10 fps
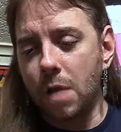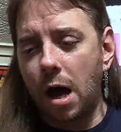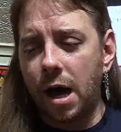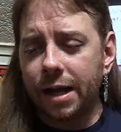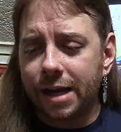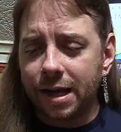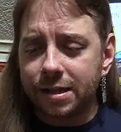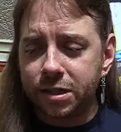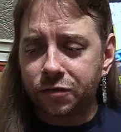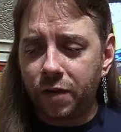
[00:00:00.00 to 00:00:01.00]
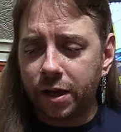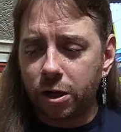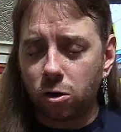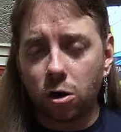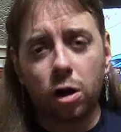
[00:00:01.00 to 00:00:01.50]
I got this
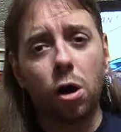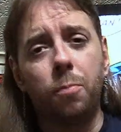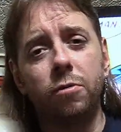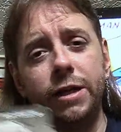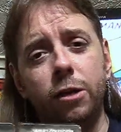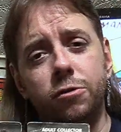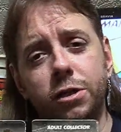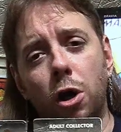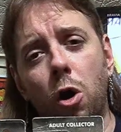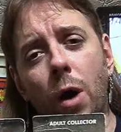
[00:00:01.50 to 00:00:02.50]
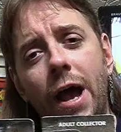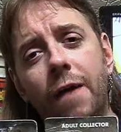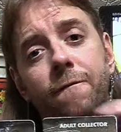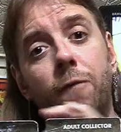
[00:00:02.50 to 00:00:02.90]
figure a couple of years ago at